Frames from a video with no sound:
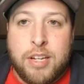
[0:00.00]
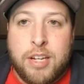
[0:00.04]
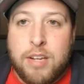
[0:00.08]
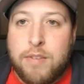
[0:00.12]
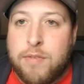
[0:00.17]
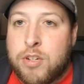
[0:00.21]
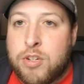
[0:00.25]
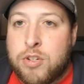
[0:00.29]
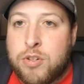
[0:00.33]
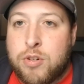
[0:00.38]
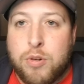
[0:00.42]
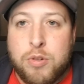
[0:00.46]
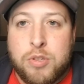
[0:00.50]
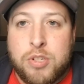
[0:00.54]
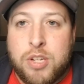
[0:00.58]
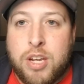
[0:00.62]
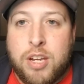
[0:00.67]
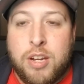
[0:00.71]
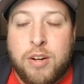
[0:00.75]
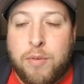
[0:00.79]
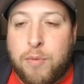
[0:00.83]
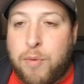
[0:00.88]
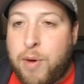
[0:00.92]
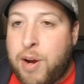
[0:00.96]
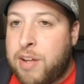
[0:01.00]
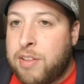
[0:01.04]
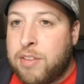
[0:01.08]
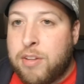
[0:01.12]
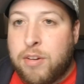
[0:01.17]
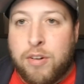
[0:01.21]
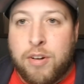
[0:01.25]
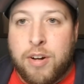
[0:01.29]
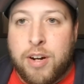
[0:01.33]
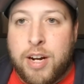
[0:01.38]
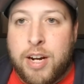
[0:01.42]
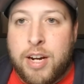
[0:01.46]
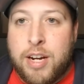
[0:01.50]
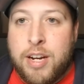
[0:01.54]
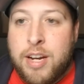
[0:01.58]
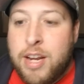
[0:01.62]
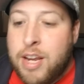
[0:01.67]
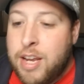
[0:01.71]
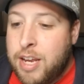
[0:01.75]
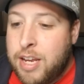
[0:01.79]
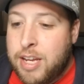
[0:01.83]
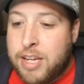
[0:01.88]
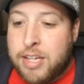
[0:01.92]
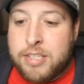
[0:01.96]
Even his strokes gained around the green
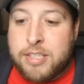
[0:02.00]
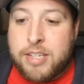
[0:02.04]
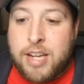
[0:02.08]
has